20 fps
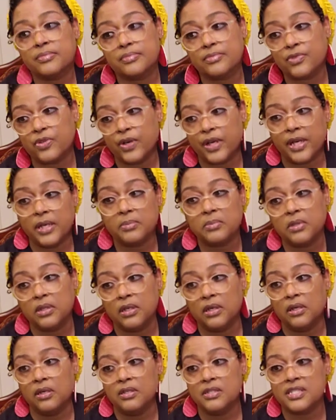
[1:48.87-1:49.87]
crab
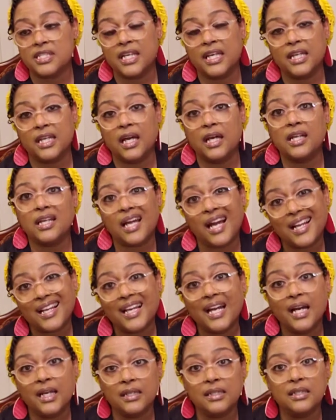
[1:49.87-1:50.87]
claws, and I
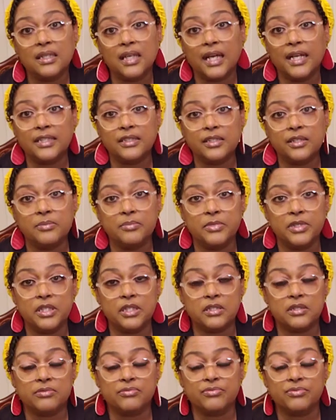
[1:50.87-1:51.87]
kind of like their
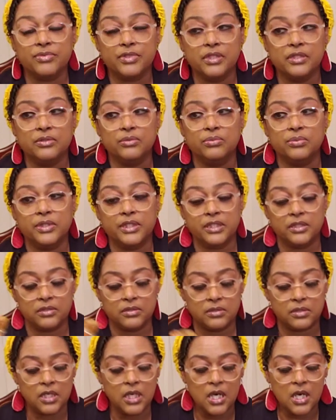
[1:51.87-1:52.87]
meat really
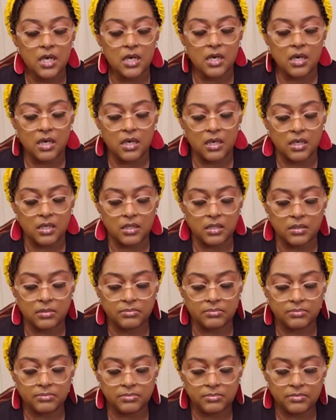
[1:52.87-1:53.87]
well.
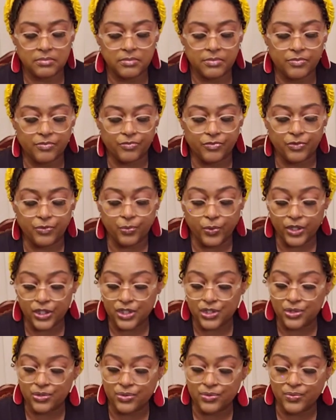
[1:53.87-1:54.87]

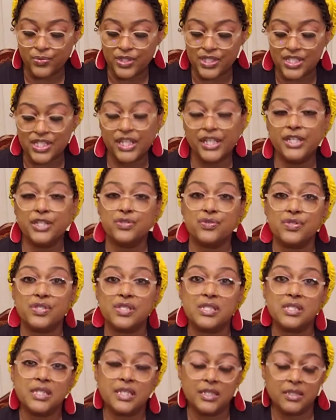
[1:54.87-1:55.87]
What's
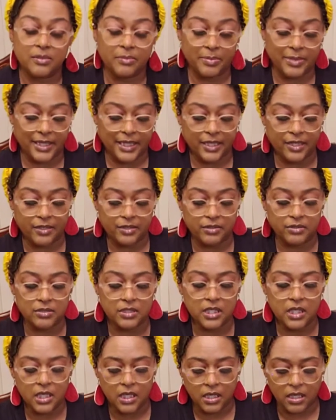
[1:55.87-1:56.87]
interesting about
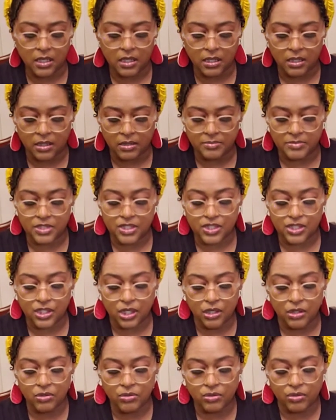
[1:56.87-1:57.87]
the
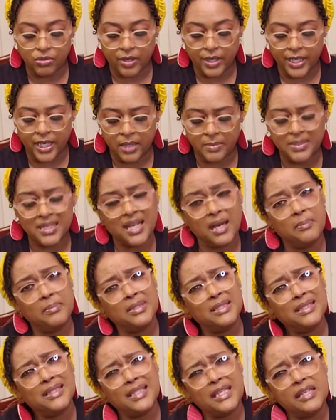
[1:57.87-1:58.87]
stone crab, and I
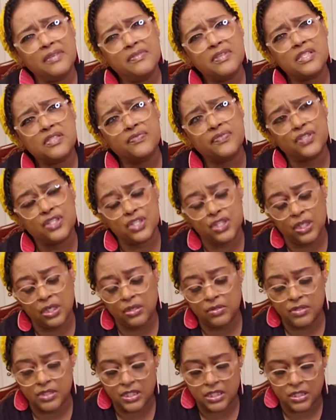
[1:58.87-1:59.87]
believe it's for
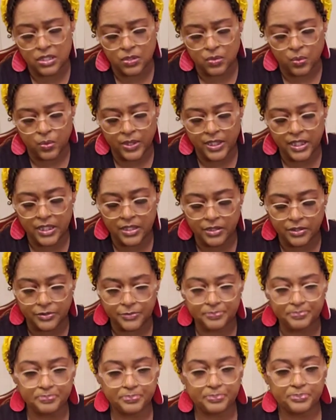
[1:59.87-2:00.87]
Jonas as
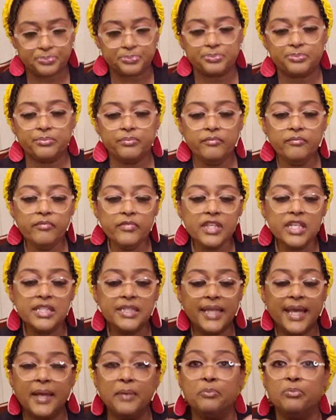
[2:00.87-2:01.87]
well,
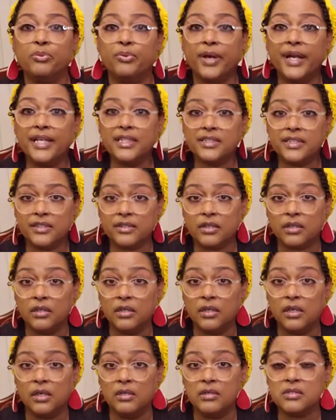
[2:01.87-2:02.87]
they break their
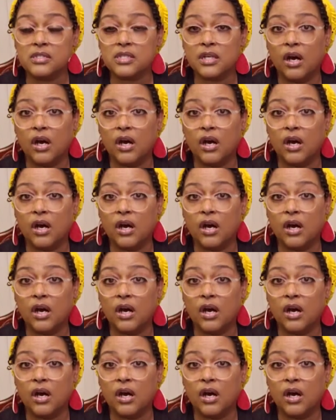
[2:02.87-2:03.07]
claws